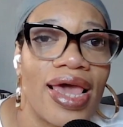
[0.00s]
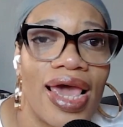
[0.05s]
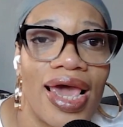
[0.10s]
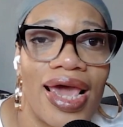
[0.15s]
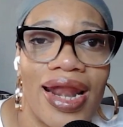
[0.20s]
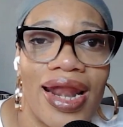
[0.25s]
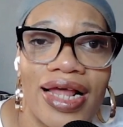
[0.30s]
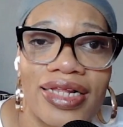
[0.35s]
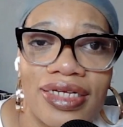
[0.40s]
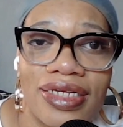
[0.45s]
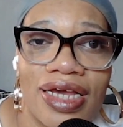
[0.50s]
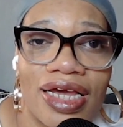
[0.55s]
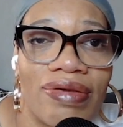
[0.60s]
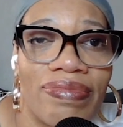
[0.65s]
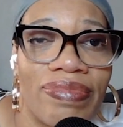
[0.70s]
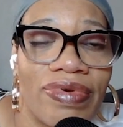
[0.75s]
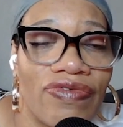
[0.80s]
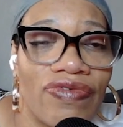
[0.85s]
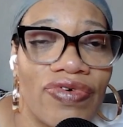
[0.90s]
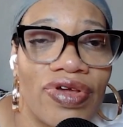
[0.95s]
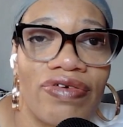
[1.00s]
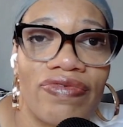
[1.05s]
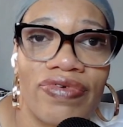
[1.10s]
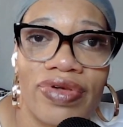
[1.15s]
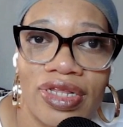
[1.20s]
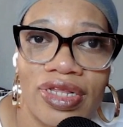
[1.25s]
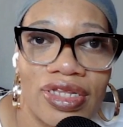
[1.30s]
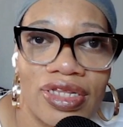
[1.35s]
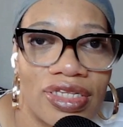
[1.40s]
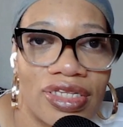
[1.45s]
And that's going to be really,
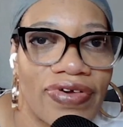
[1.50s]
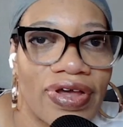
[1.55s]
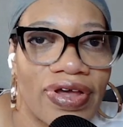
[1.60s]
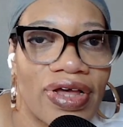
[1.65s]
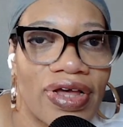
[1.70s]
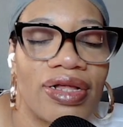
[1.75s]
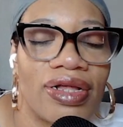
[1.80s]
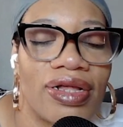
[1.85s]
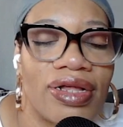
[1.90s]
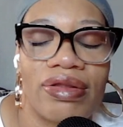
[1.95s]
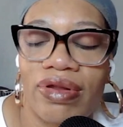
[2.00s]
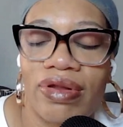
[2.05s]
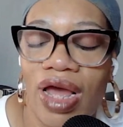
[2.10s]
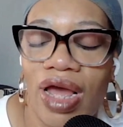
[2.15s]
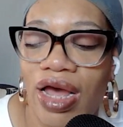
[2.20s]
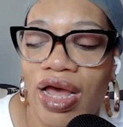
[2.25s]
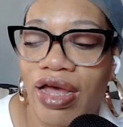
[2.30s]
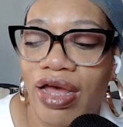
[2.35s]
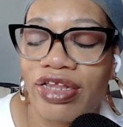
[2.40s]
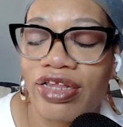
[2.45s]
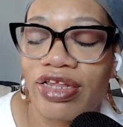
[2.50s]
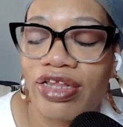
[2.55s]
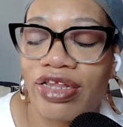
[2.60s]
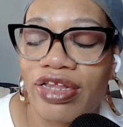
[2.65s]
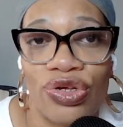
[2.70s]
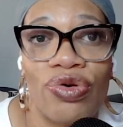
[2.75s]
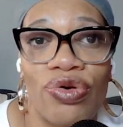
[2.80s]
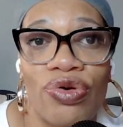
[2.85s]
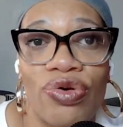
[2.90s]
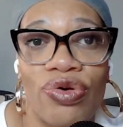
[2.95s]
really difficult uh, to
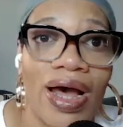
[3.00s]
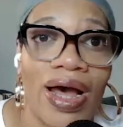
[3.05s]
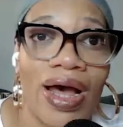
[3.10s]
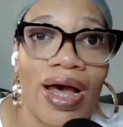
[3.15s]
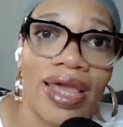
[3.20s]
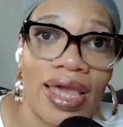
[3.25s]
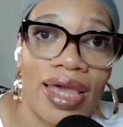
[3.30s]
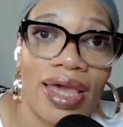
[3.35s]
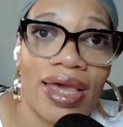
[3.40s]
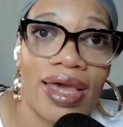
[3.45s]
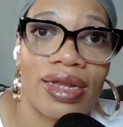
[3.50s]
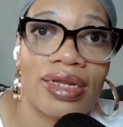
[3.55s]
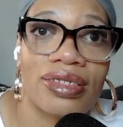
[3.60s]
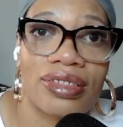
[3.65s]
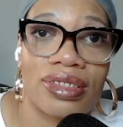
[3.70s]
do by hand.